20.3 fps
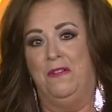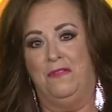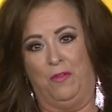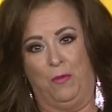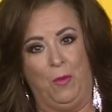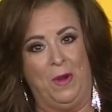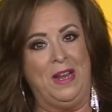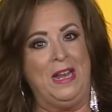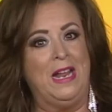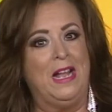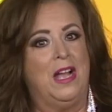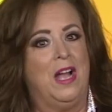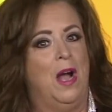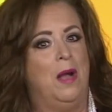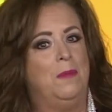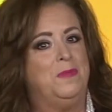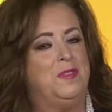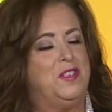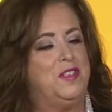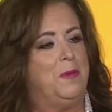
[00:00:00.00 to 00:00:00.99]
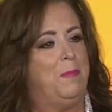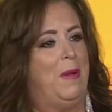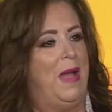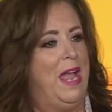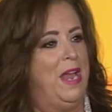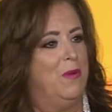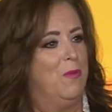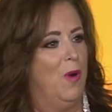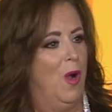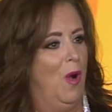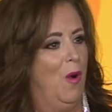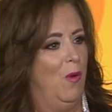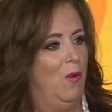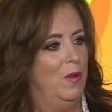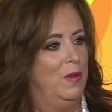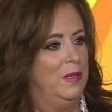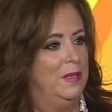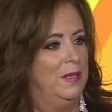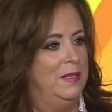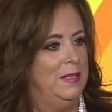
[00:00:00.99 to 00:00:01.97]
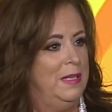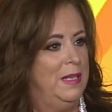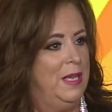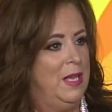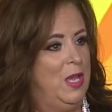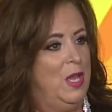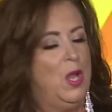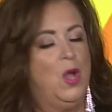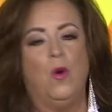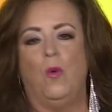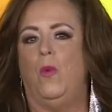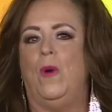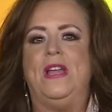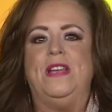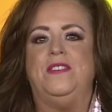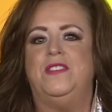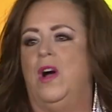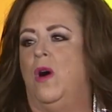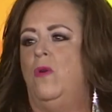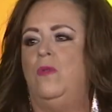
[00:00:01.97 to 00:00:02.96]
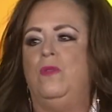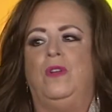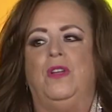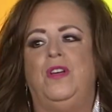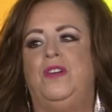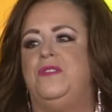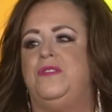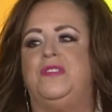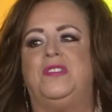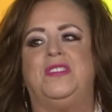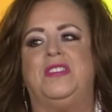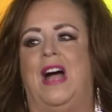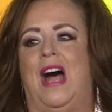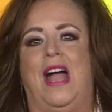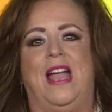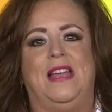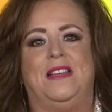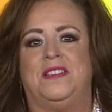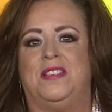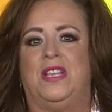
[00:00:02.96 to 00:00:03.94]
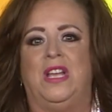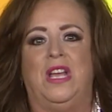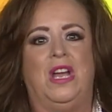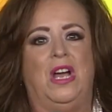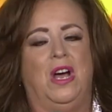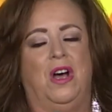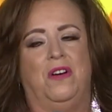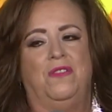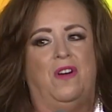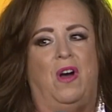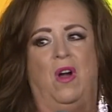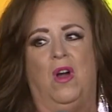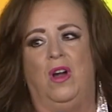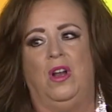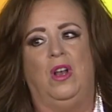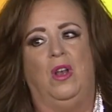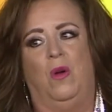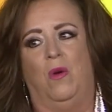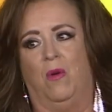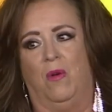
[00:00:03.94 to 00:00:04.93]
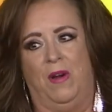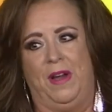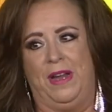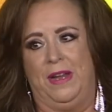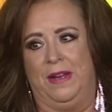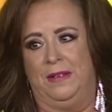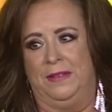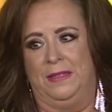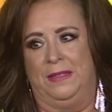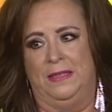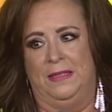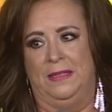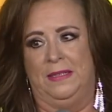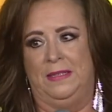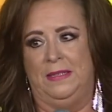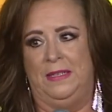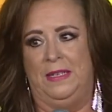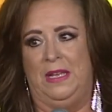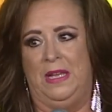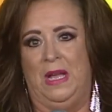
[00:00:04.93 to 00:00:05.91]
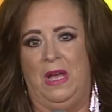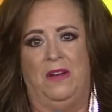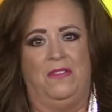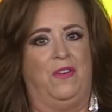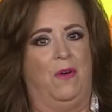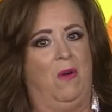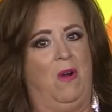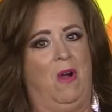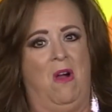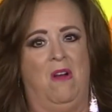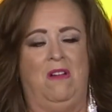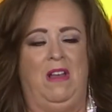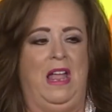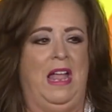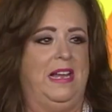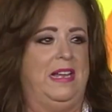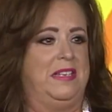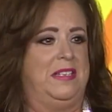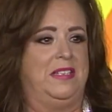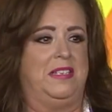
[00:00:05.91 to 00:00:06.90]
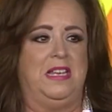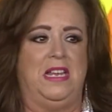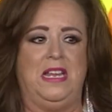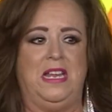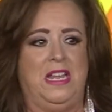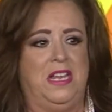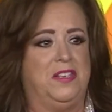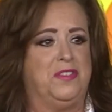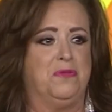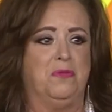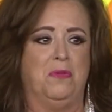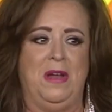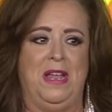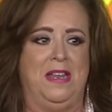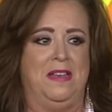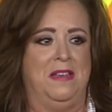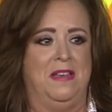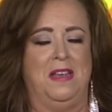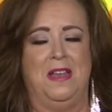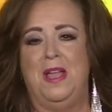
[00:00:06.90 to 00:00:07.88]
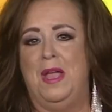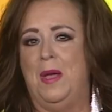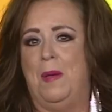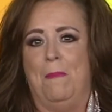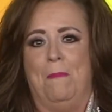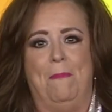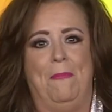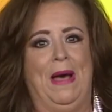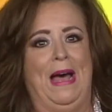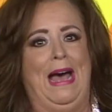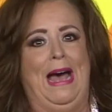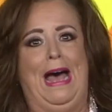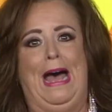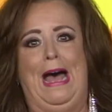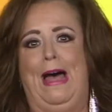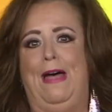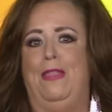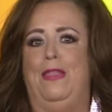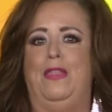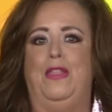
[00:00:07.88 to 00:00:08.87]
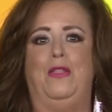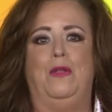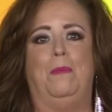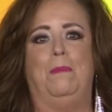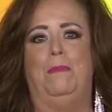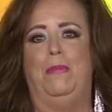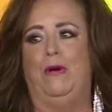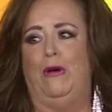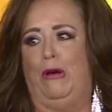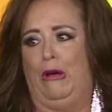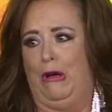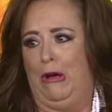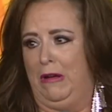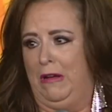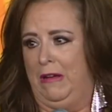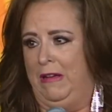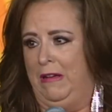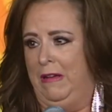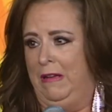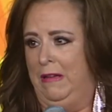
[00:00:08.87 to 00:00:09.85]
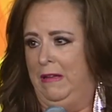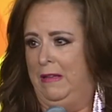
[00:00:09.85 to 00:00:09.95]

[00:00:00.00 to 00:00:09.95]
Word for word: For when it comes to payroll, we don't lose sight of our glory. For our legacy is written by the book